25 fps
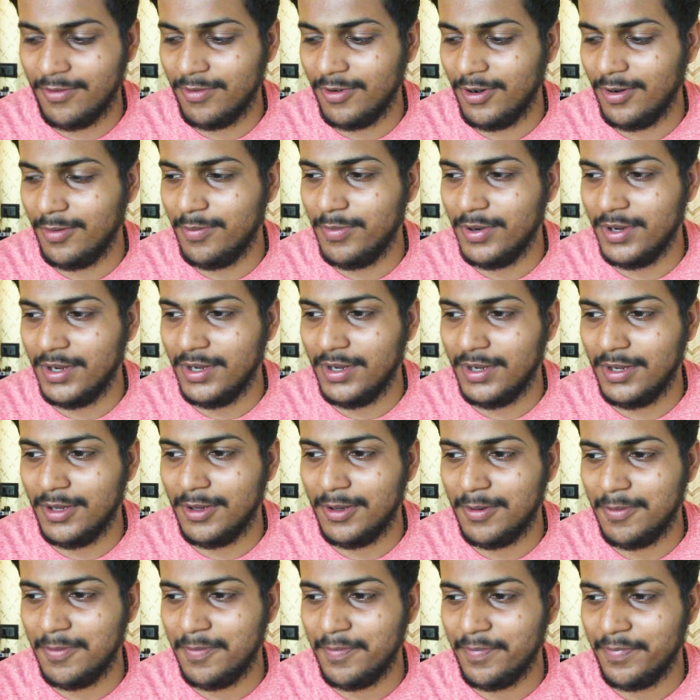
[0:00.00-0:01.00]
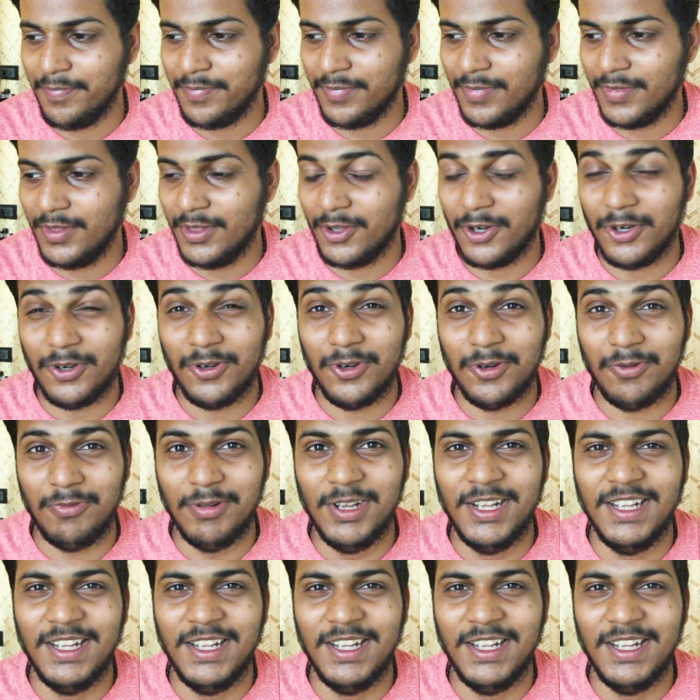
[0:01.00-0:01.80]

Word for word: it will be not good